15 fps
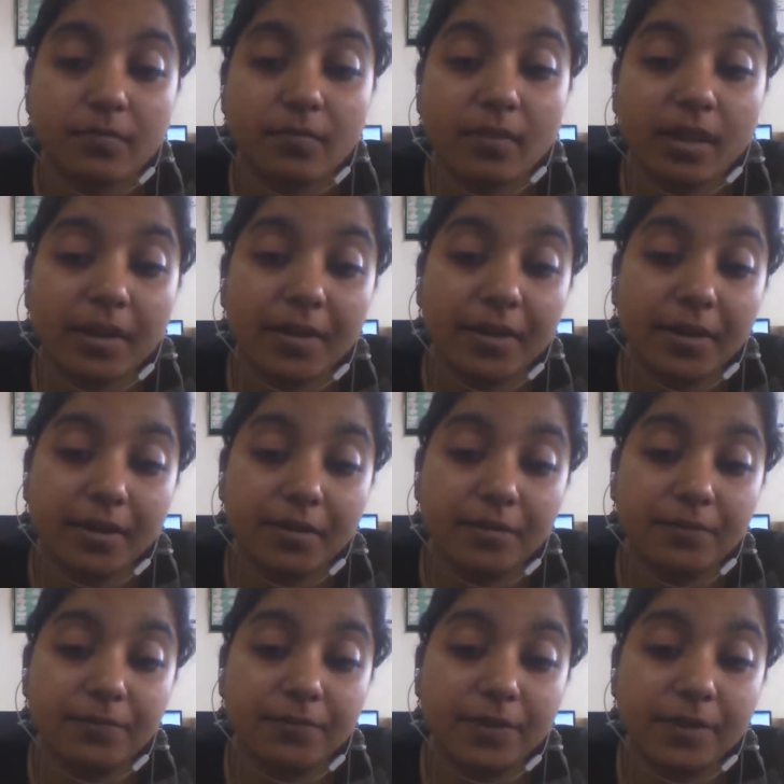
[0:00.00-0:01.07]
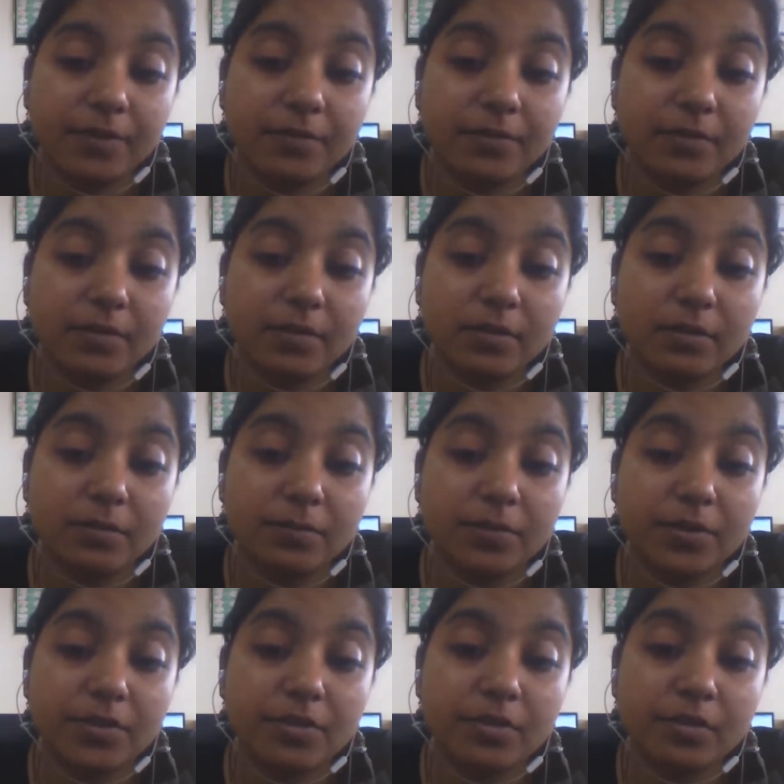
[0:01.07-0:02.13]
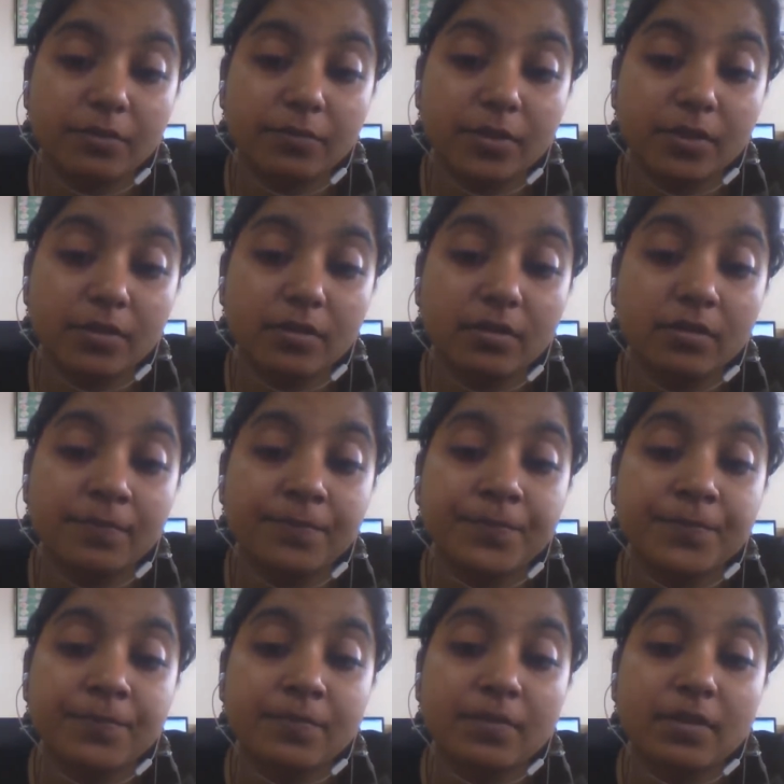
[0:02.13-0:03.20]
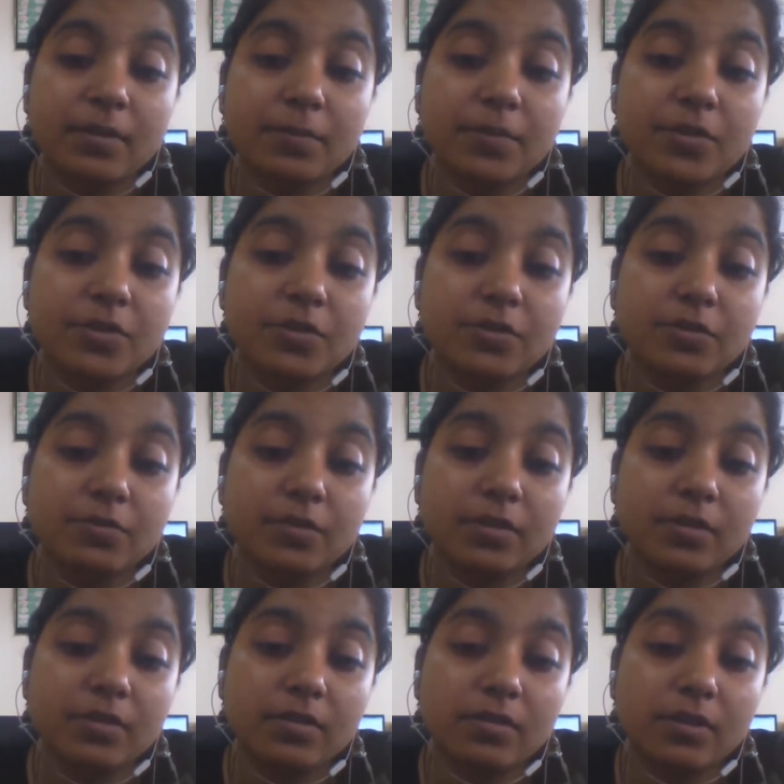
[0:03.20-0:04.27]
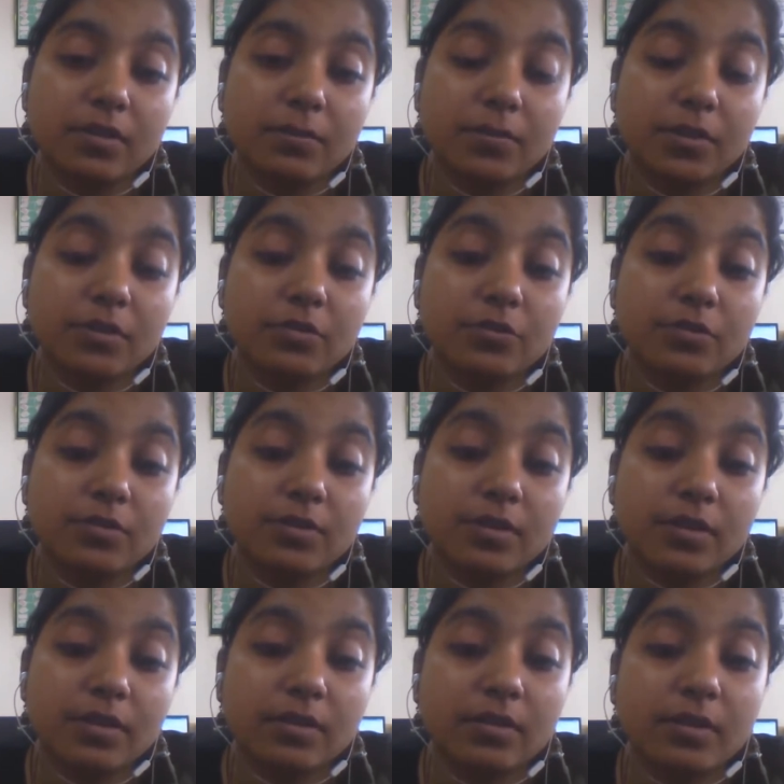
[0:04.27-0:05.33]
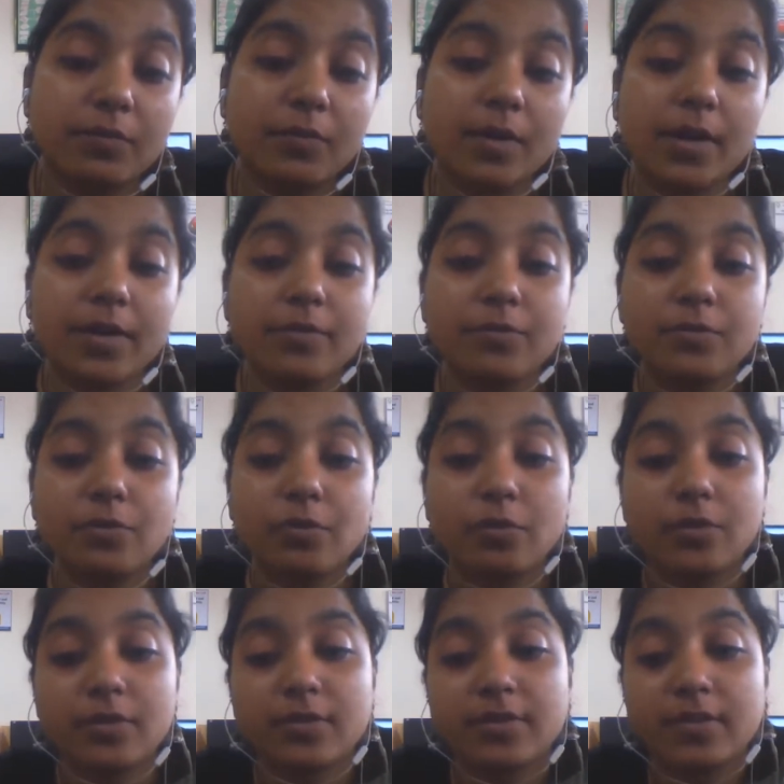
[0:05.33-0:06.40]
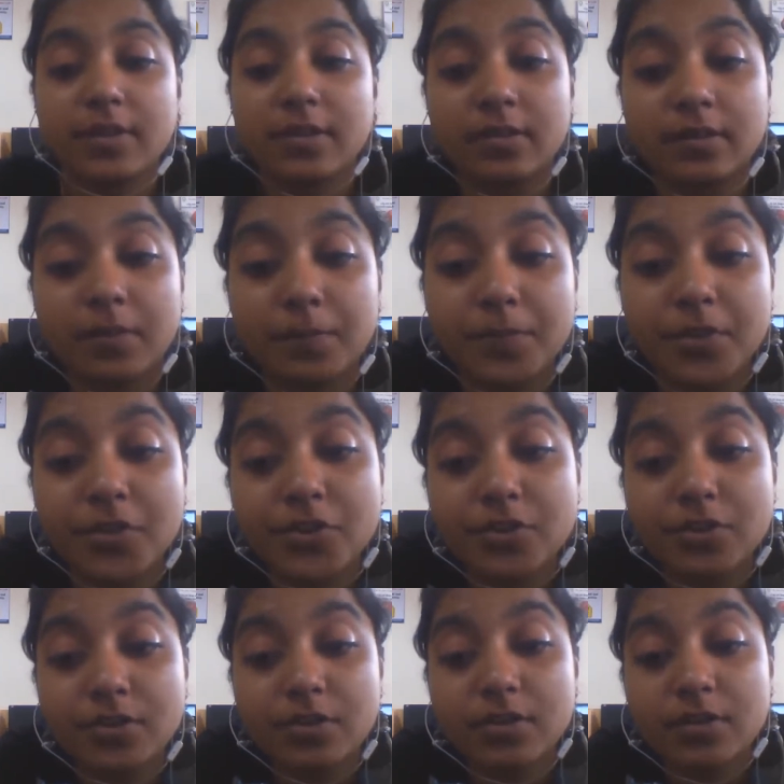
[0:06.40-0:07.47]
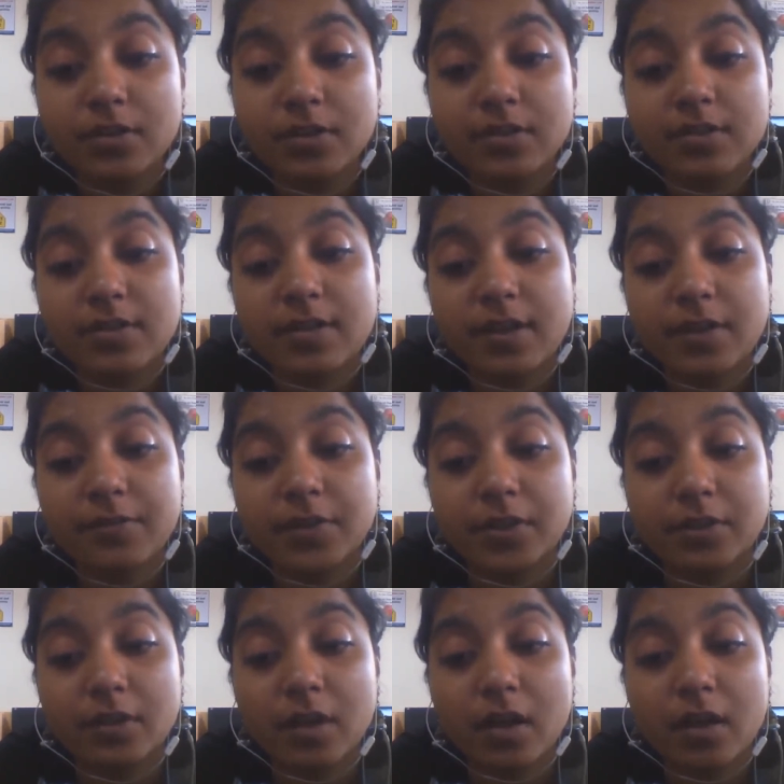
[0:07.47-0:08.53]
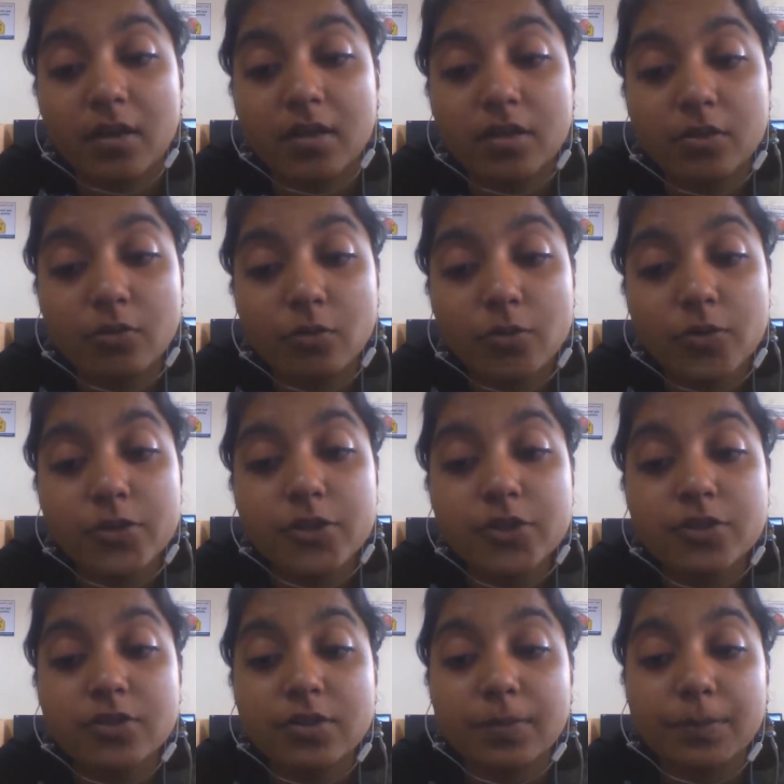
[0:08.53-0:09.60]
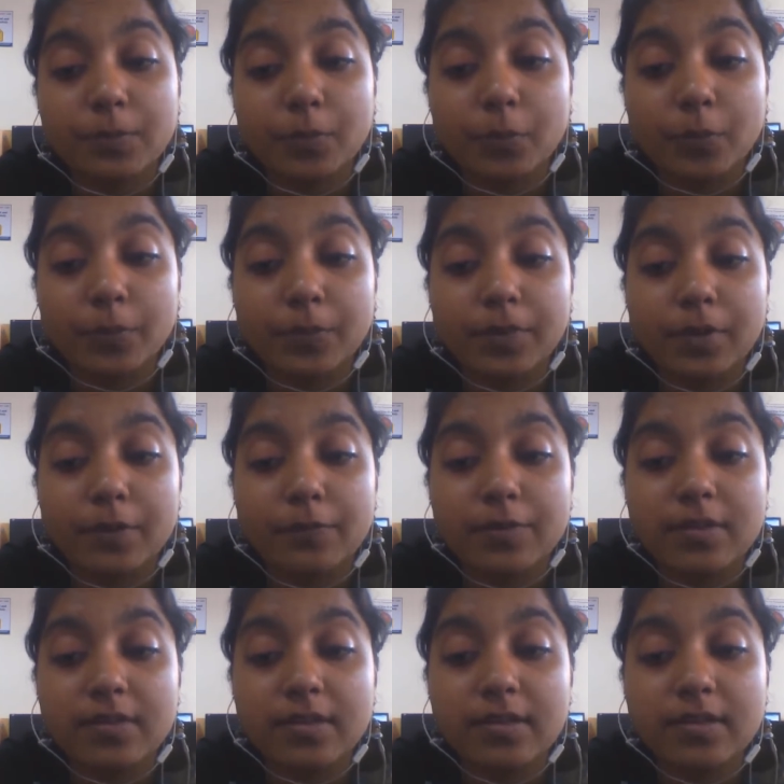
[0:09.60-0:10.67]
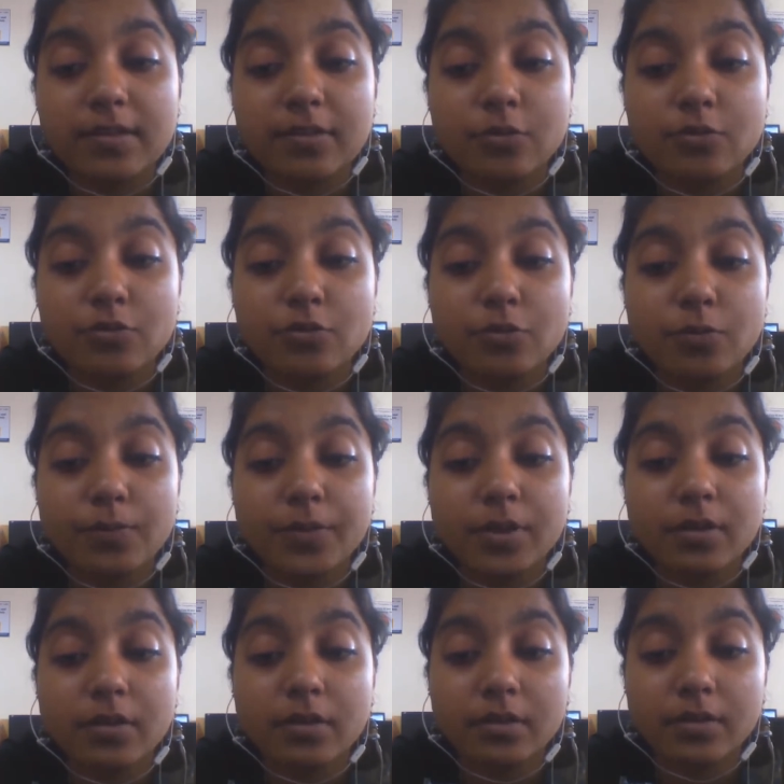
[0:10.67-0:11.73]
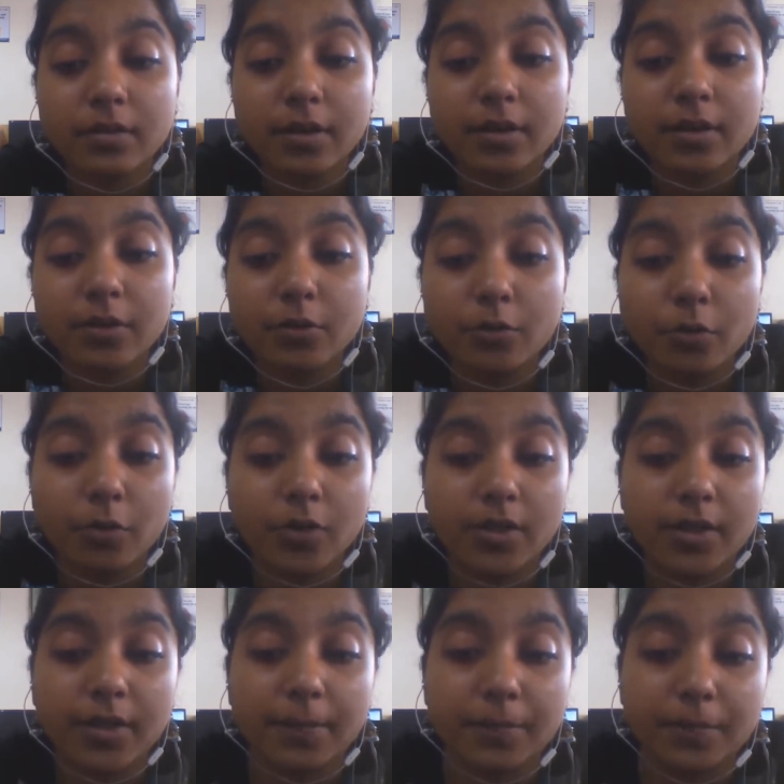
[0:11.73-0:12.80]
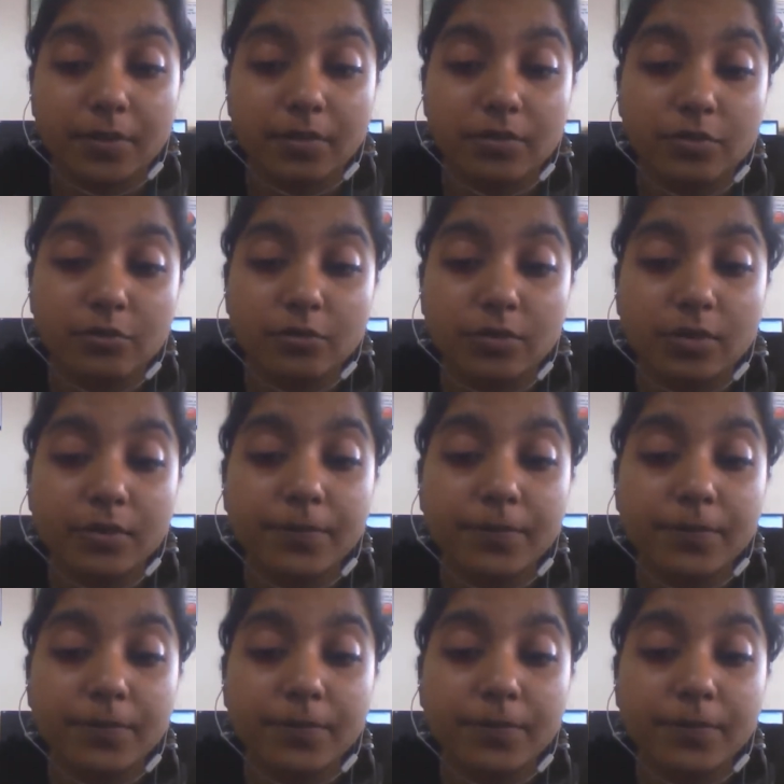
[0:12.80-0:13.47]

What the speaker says: And then when the patient will able to see the 5 dots, then the patient is having the uncrossed diplopia with esotropia. Red dot appear to the